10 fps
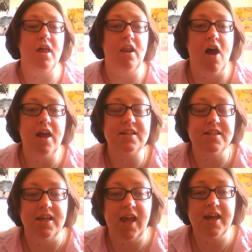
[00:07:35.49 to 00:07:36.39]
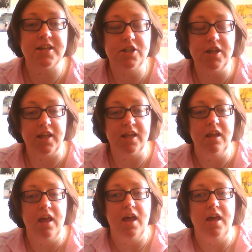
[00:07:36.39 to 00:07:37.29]
why I liked it actually
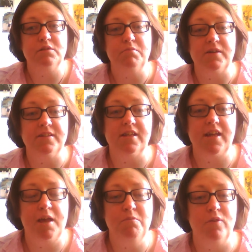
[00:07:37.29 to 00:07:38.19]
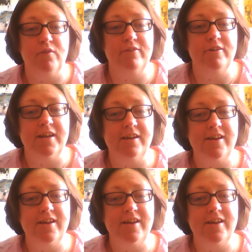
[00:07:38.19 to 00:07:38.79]
is because it came with a free